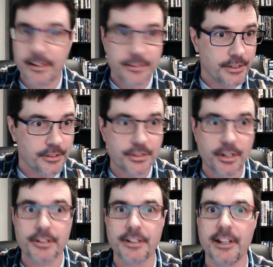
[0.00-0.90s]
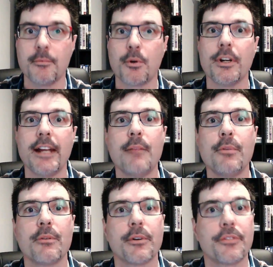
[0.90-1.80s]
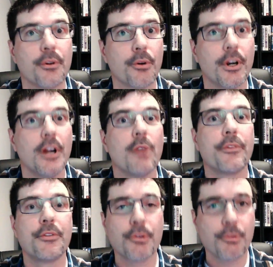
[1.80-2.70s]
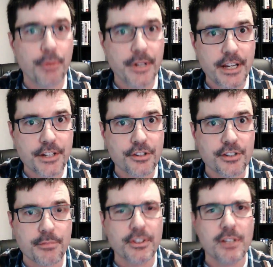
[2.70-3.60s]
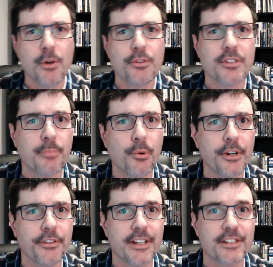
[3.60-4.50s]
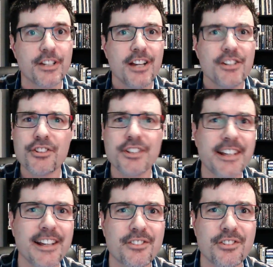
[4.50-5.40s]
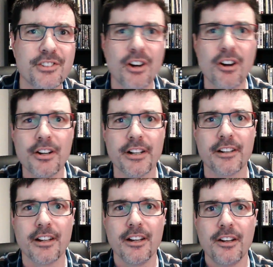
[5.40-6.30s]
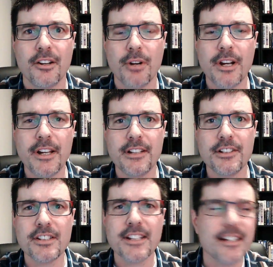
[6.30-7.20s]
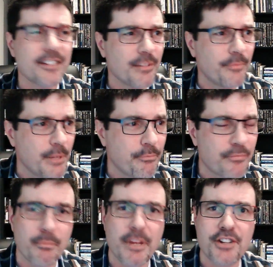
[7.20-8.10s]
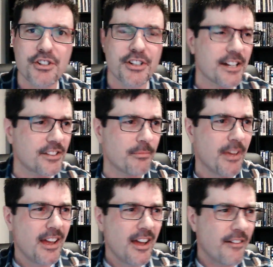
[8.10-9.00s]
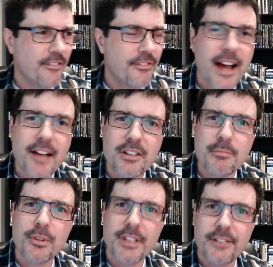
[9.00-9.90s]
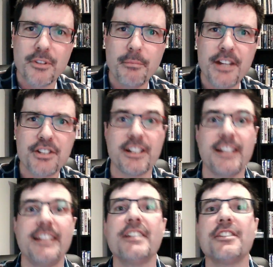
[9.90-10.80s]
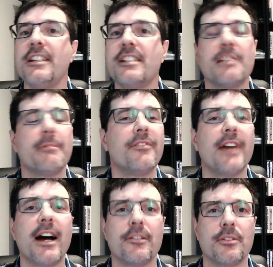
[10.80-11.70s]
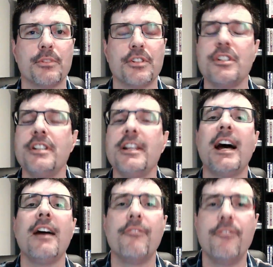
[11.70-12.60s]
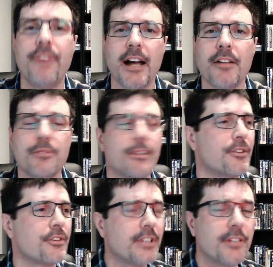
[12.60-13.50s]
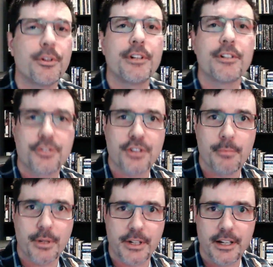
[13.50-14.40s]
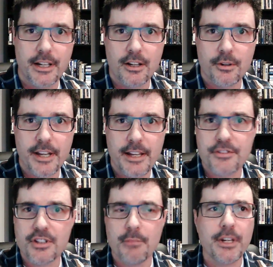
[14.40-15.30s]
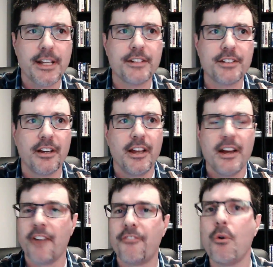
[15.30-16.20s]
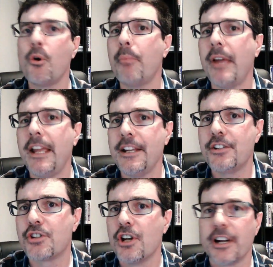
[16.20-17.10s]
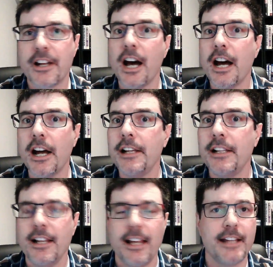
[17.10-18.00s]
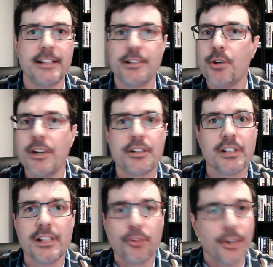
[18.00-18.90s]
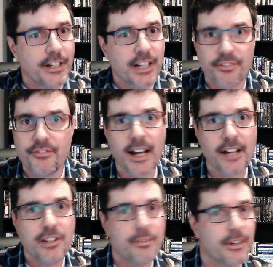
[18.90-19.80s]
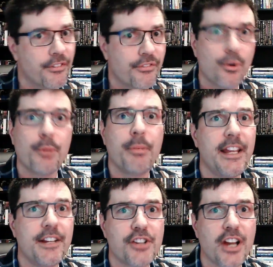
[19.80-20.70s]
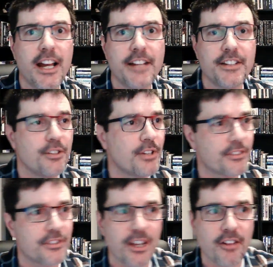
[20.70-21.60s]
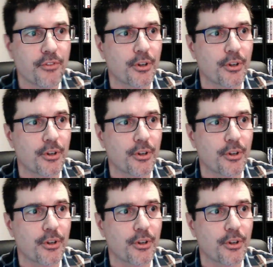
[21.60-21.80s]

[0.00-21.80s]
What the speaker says: you start to get more elaborate with your creations. But the most important thing is just to get started, right? Just get some information, get some valuable information. It just needs to be valuable. Just need to have value that you're delivering to somebody. Okay, if somebody gets a 4-page guide and you can deliver enough value in a 4-page guide that you can sell for